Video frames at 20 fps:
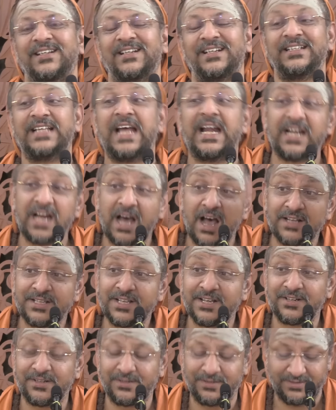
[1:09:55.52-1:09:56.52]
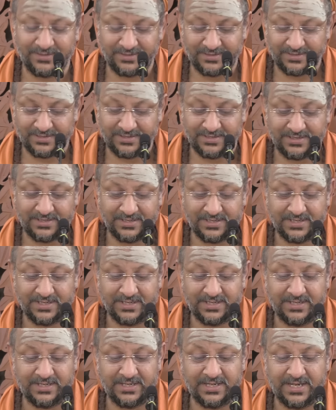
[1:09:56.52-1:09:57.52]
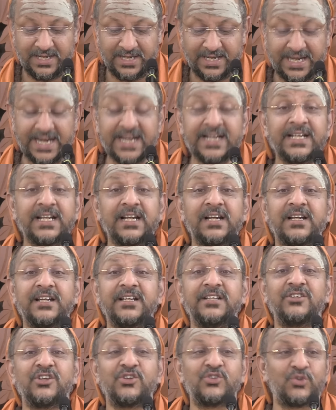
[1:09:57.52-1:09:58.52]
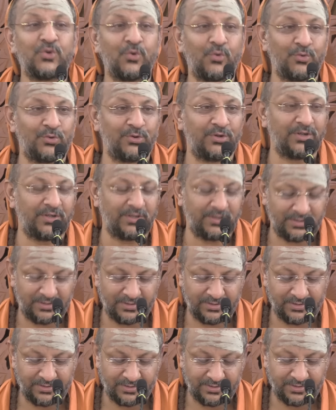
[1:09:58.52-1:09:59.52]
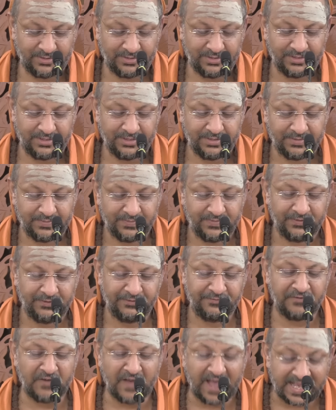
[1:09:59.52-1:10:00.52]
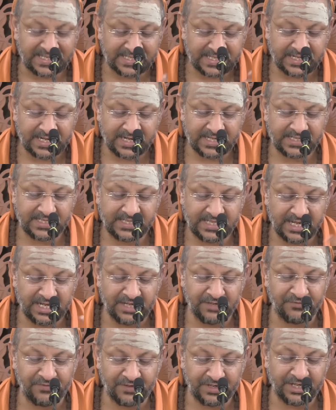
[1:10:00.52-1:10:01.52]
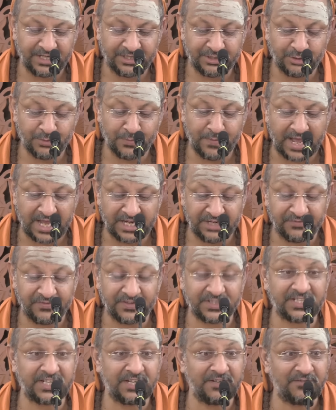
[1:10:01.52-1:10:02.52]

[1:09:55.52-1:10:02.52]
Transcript: That other, kindled in the soul, fascinates the infinite to manifest in